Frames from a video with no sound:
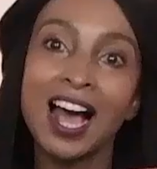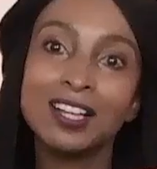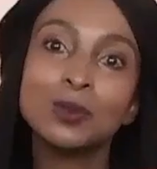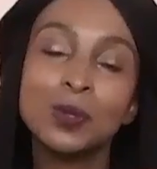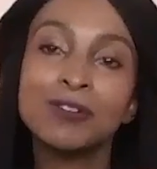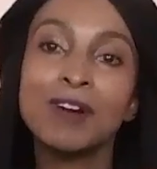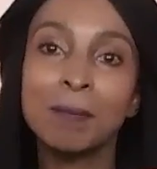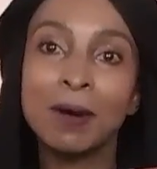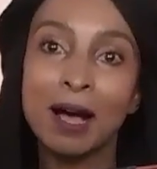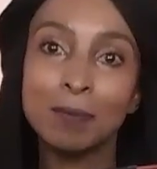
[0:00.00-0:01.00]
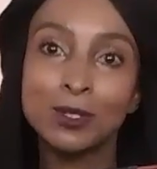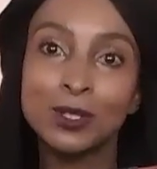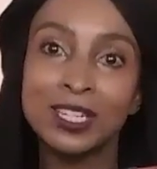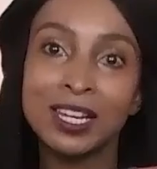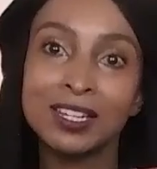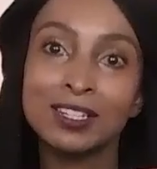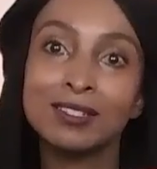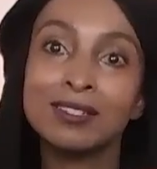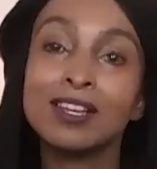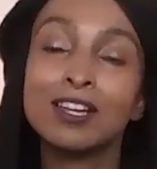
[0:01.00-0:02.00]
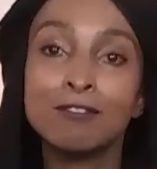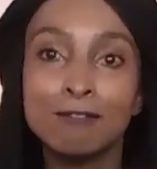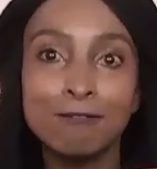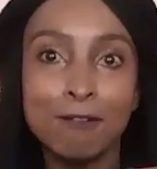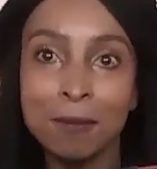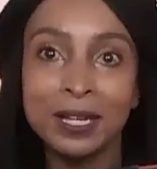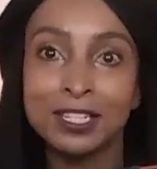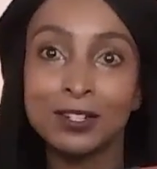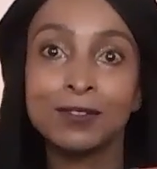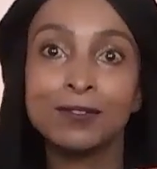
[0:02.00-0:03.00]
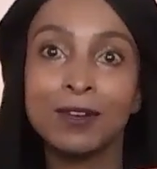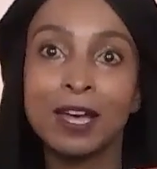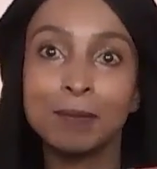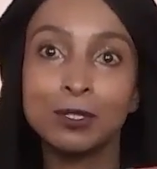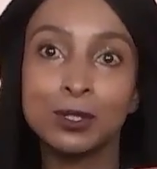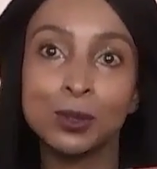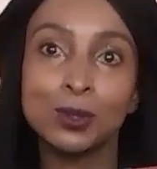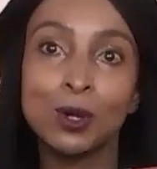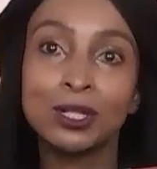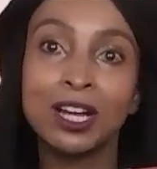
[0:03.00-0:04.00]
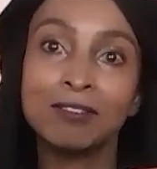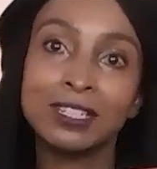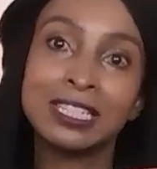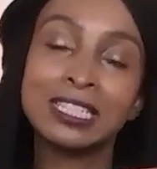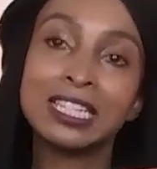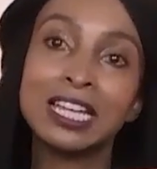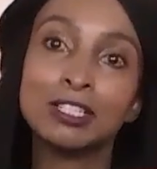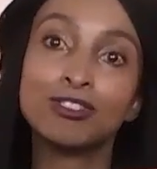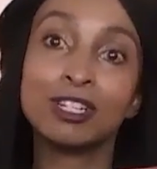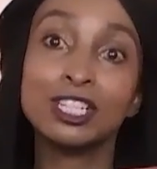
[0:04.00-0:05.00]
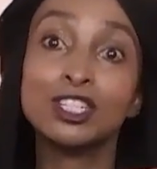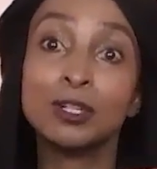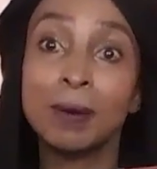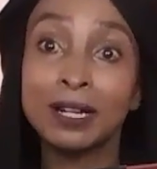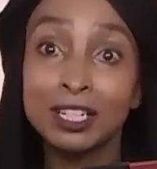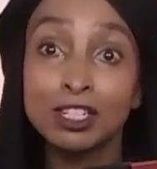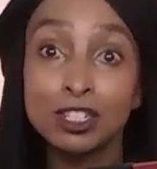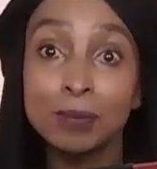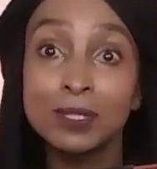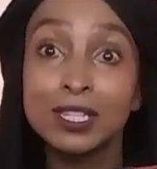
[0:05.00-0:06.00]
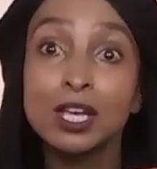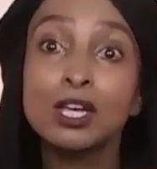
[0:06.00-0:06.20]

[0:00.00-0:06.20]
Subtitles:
As we wrap up today's informative episode on governance and strategic partnerships,